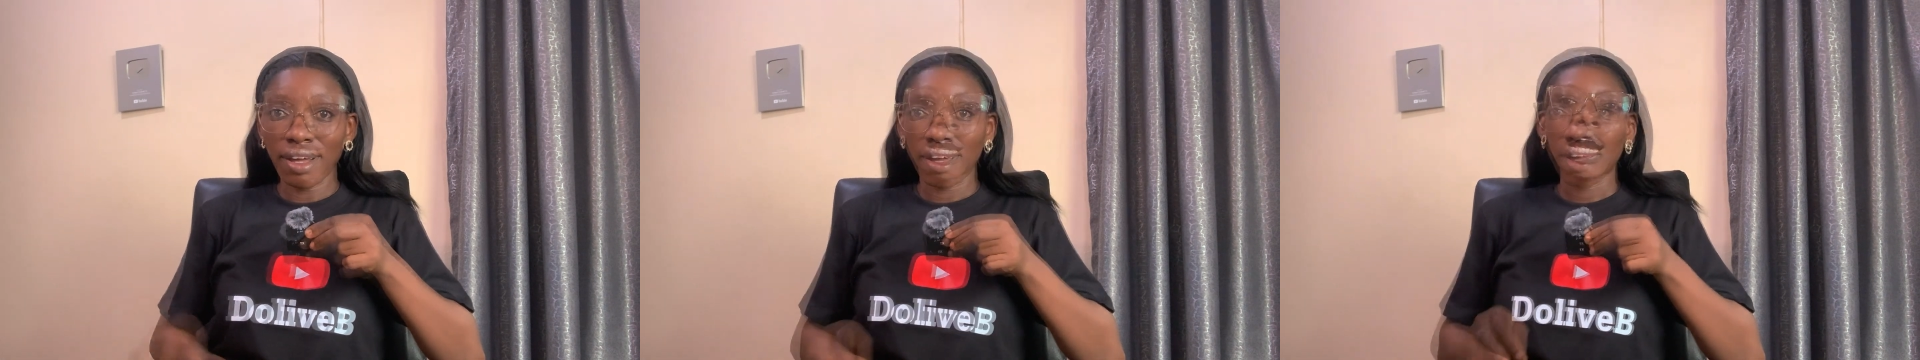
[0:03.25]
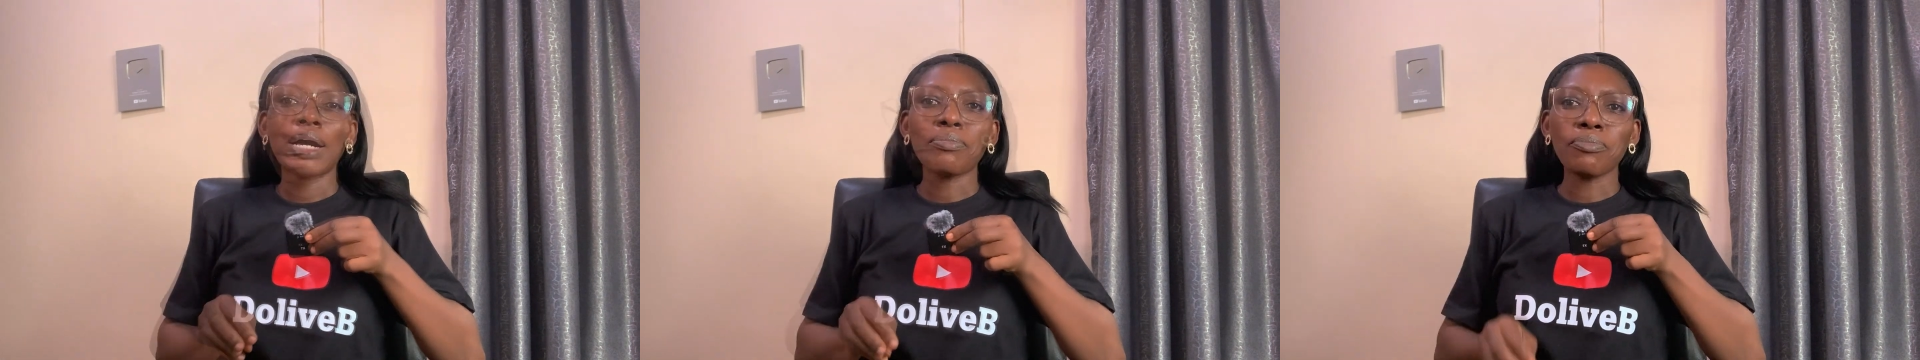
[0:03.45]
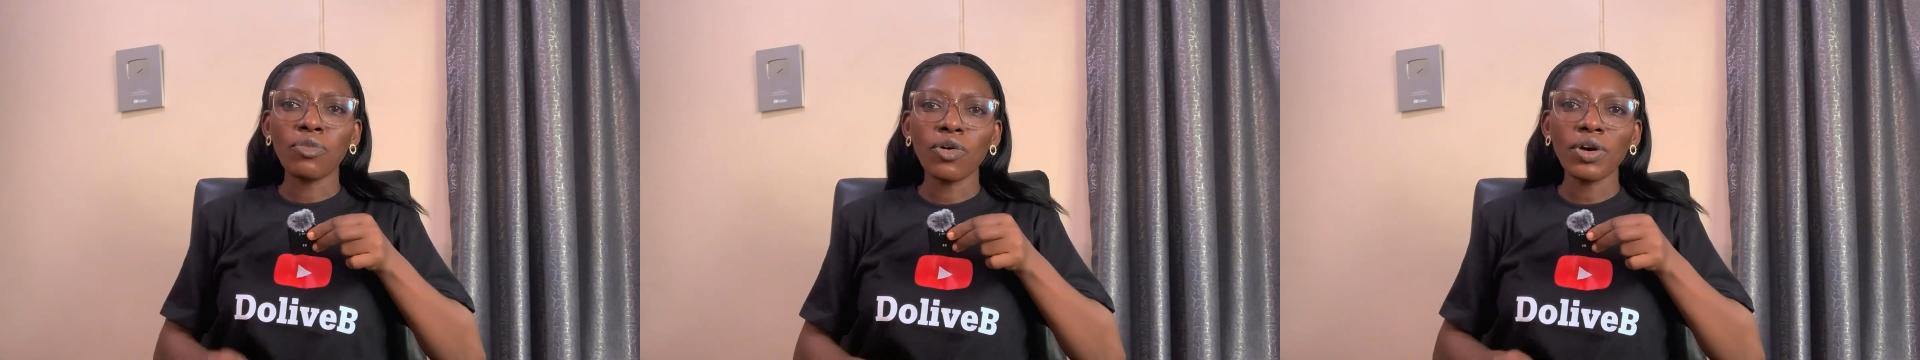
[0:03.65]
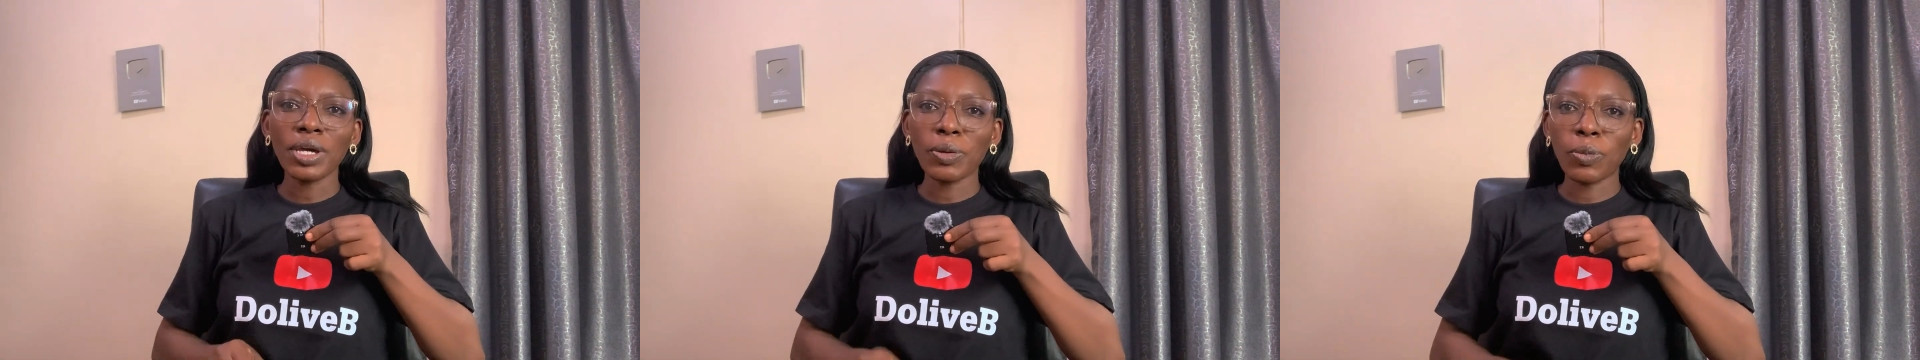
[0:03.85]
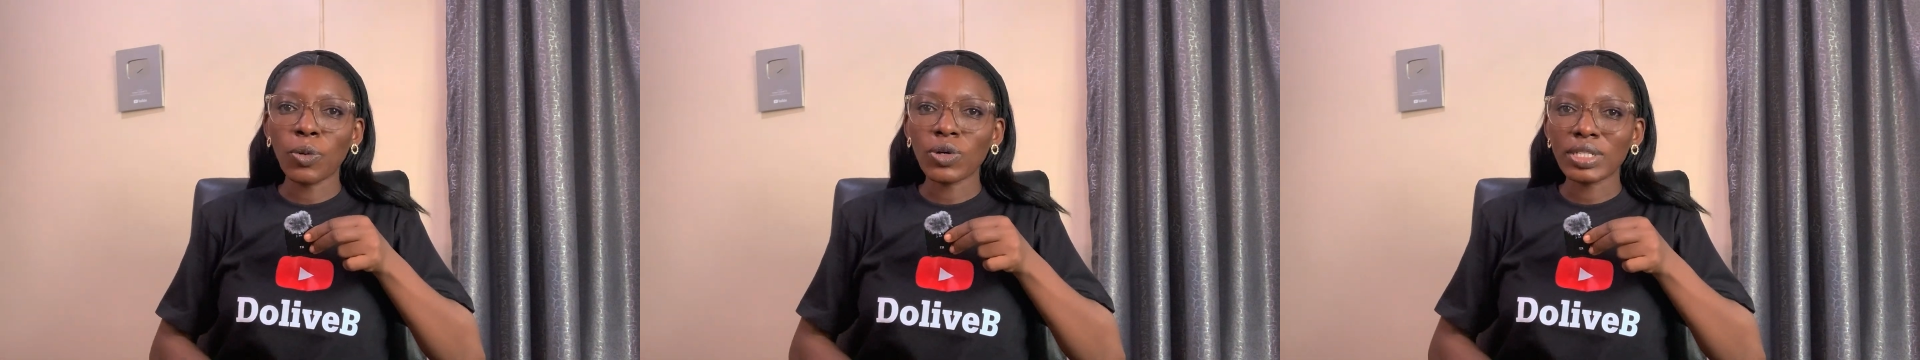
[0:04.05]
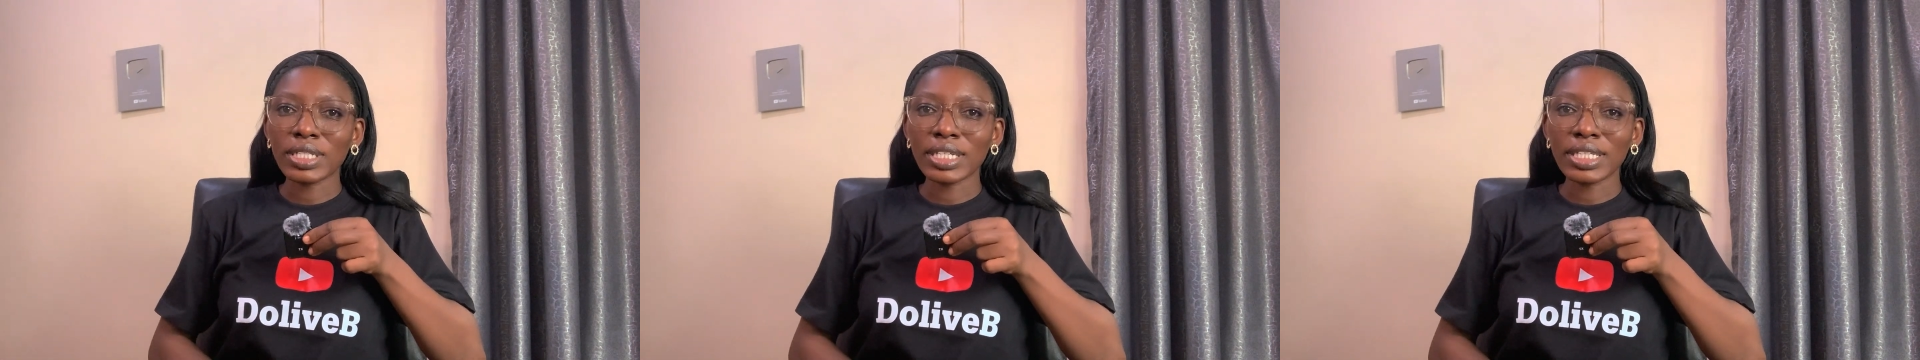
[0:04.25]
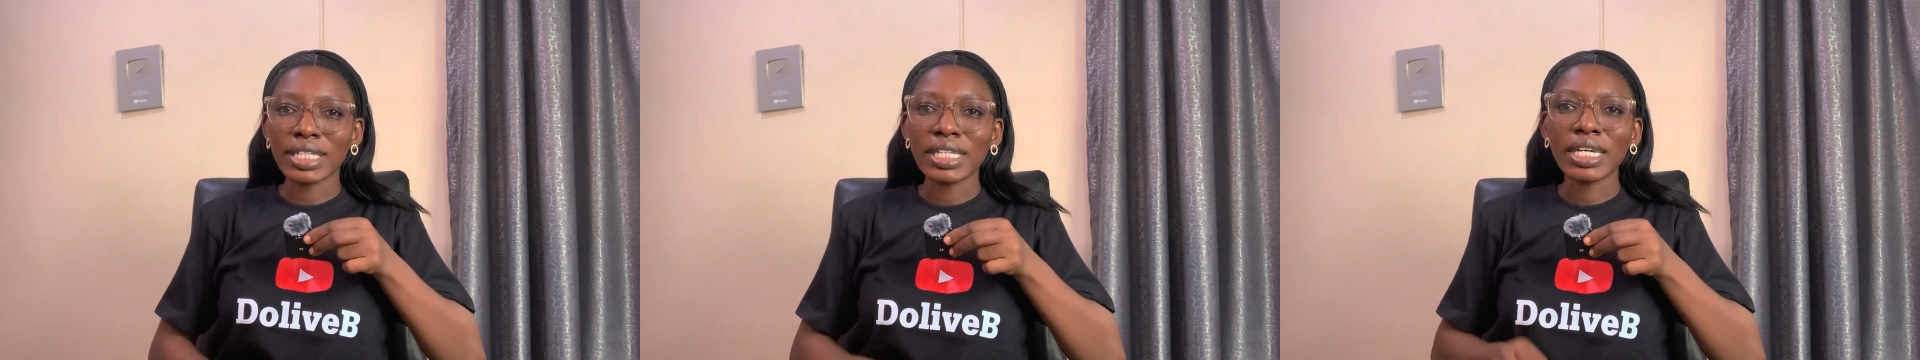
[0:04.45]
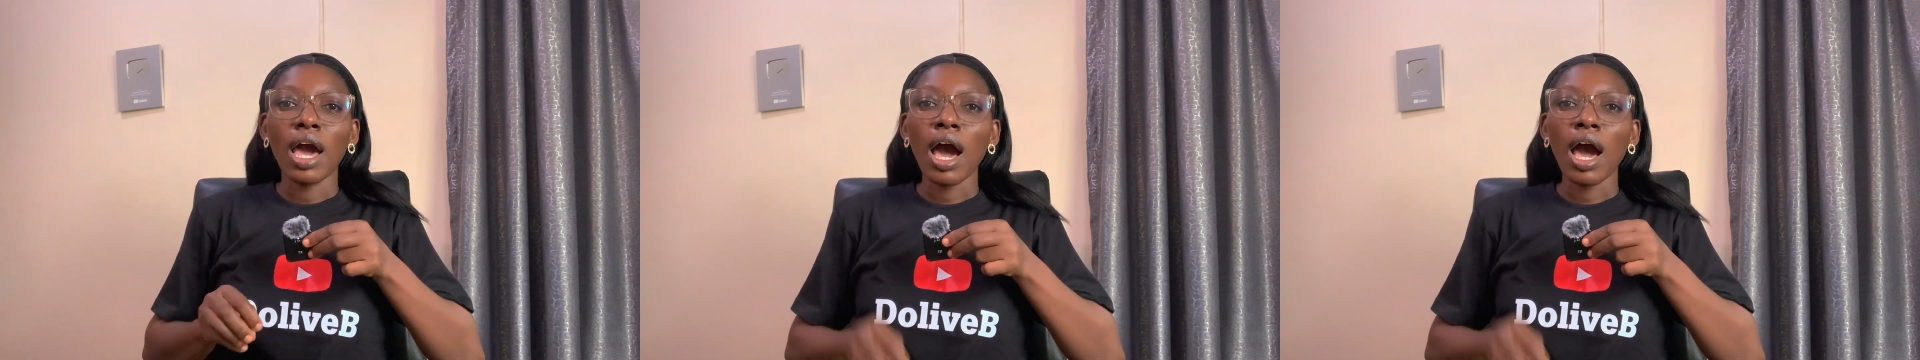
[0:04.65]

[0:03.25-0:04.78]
And more importantly,